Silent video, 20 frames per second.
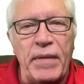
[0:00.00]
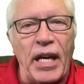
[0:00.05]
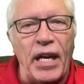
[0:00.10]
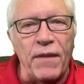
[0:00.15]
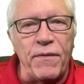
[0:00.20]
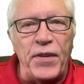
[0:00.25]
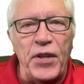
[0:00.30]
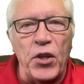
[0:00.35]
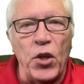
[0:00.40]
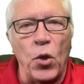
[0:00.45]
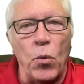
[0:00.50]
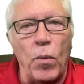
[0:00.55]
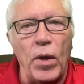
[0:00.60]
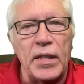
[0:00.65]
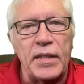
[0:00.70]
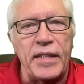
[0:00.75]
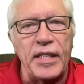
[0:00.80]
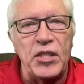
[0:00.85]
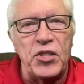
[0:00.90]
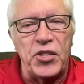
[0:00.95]
Now, if you don't
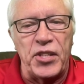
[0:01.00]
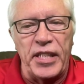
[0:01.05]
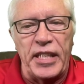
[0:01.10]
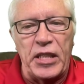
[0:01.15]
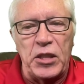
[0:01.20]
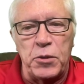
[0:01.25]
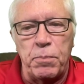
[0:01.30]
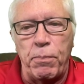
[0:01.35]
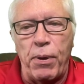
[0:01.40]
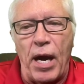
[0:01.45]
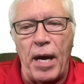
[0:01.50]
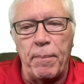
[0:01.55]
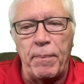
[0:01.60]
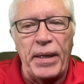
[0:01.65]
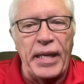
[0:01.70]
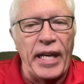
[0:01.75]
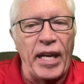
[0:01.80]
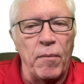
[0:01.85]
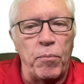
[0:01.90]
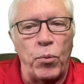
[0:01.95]
want these things
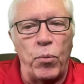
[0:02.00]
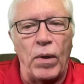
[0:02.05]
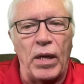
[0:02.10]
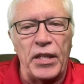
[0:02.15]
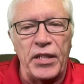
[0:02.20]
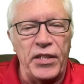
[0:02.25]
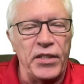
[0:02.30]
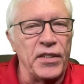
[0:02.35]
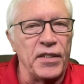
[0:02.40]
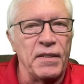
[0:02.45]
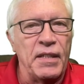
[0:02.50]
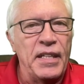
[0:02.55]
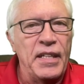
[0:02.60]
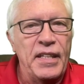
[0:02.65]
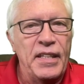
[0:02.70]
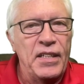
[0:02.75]
popping up while you're